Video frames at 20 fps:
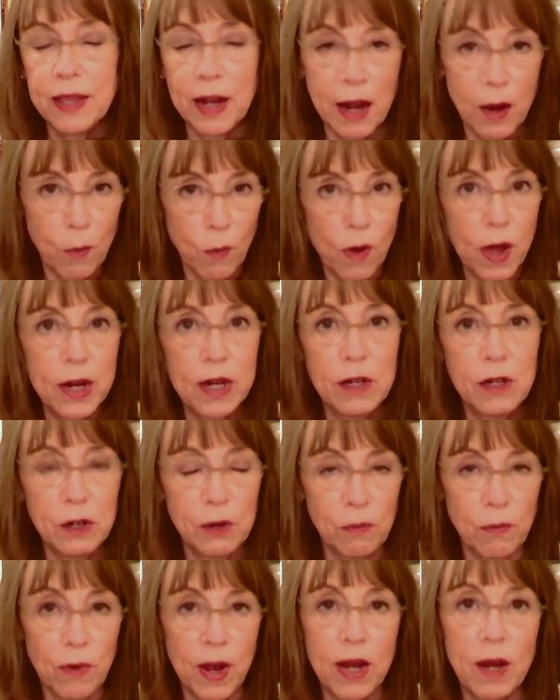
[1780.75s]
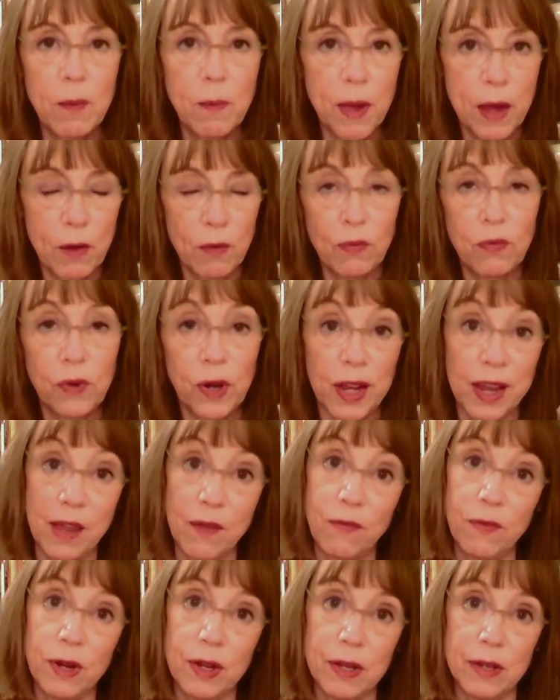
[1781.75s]
that I wanted to write about
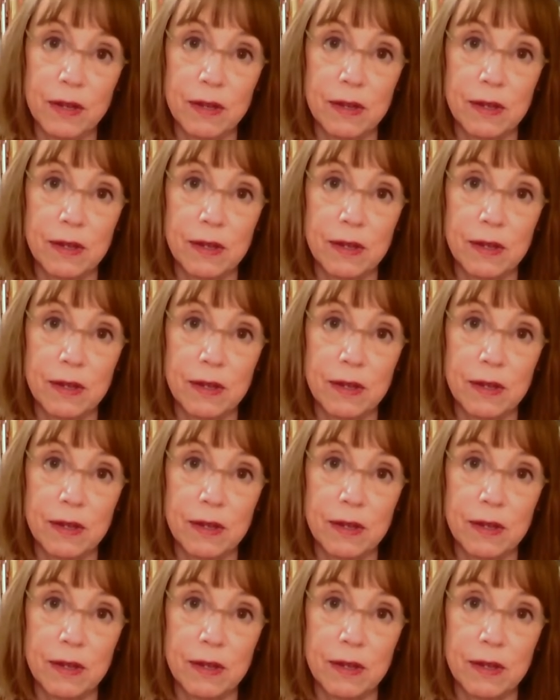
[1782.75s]
forgiveness.